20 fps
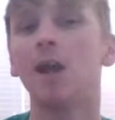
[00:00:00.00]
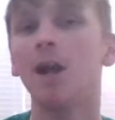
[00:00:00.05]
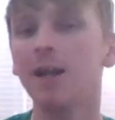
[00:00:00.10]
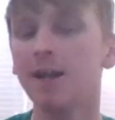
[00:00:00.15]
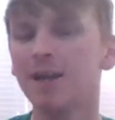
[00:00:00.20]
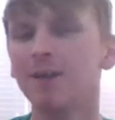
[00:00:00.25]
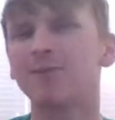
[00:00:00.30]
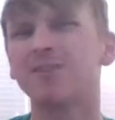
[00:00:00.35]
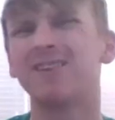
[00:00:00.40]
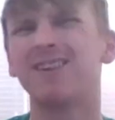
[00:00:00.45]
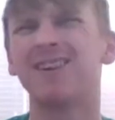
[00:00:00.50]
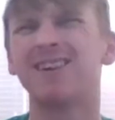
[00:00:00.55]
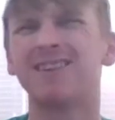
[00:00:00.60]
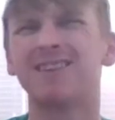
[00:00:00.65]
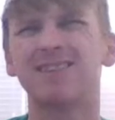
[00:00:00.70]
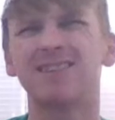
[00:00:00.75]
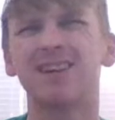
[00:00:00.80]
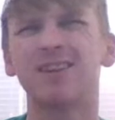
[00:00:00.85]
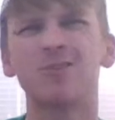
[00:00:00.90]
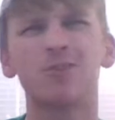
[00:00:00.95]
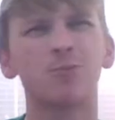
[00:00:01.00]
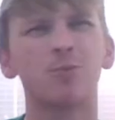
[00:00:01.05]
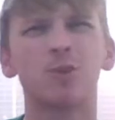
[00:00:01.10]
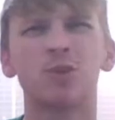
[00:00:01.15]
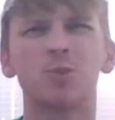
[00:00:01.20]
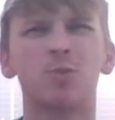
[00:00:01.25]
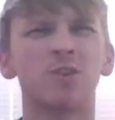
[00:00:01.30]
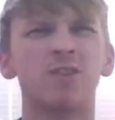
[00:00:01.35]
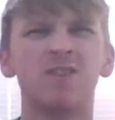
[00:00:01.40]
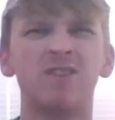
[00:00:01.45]
And that was nice. I just
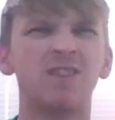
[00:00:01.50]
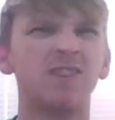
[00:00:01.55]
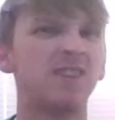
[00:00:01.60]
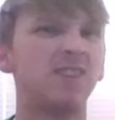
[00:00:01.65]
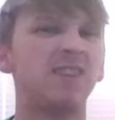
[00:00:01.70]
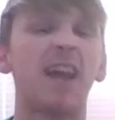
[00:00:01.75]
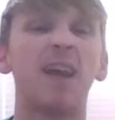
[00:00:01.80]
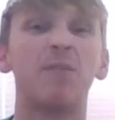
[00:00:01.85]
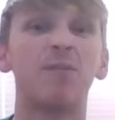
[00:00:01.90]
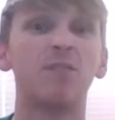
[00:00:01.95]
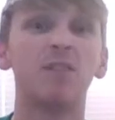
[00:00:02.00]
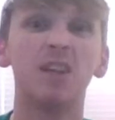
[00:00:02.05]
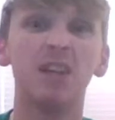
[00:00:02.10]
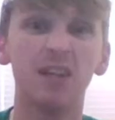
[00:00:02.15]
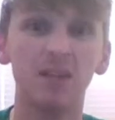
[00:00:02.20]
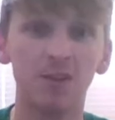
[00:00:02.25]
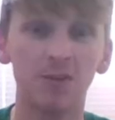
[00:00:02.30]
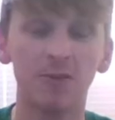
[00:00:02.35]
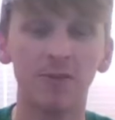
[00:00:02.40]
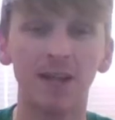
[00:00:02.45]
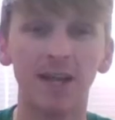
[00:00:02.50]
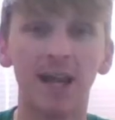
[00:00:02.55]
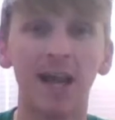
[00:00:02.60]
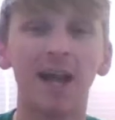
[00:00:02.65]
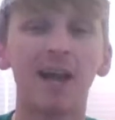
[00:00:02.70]
wish it wasn't Stephanie doing it.